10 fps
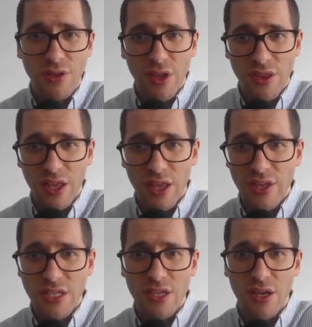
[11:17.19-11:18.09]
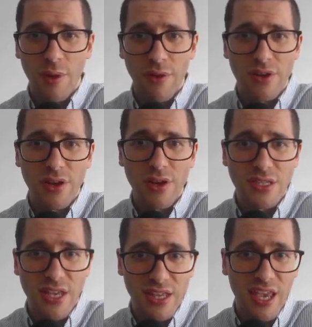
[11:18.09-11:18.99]
not like this however, as
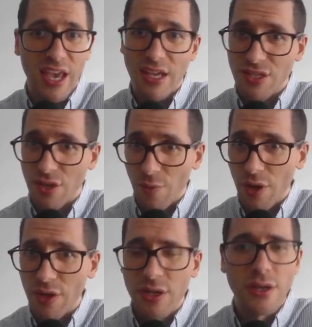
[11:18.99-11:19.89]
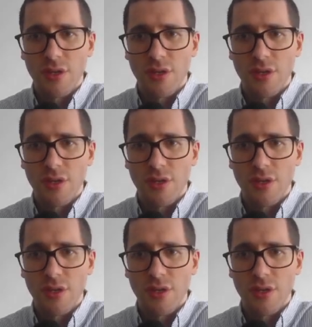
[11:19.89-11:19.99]
that hangs a rook.